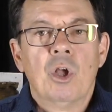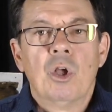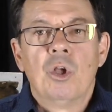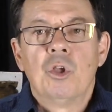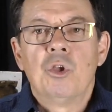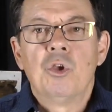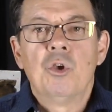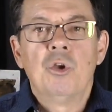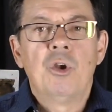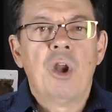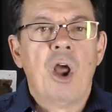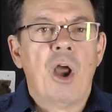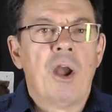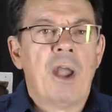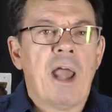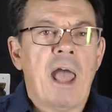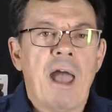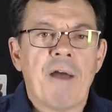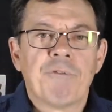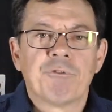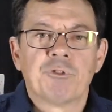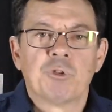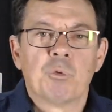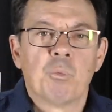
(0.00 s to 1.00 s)
You don't
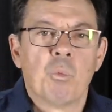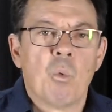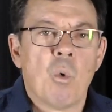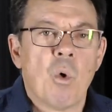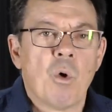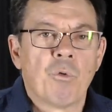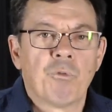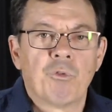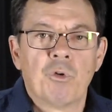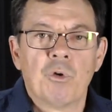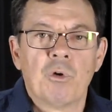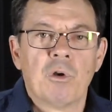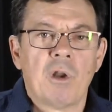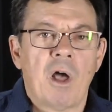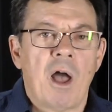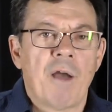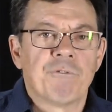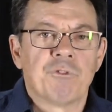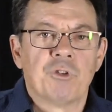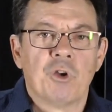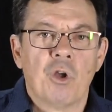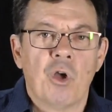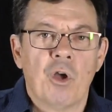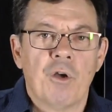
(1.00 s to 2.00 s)
have to walk through
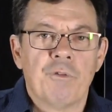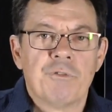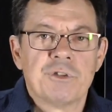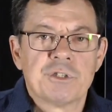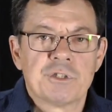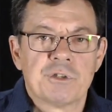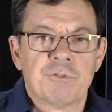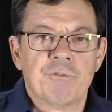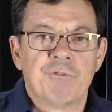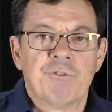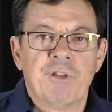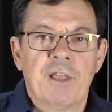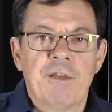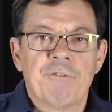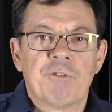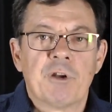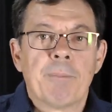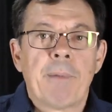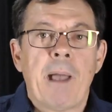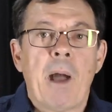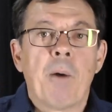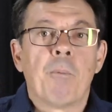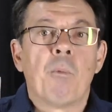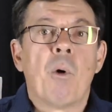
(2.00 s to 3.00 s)
life nervous and fearful
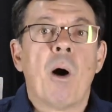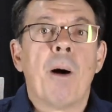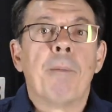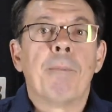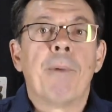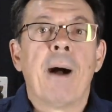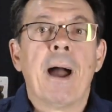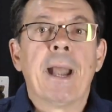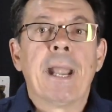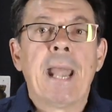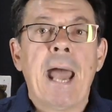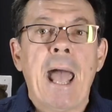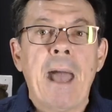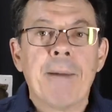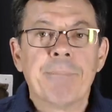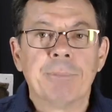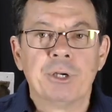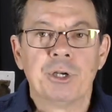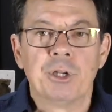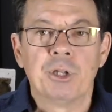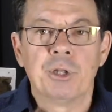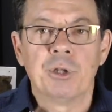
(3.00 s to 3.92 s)
about what might happen to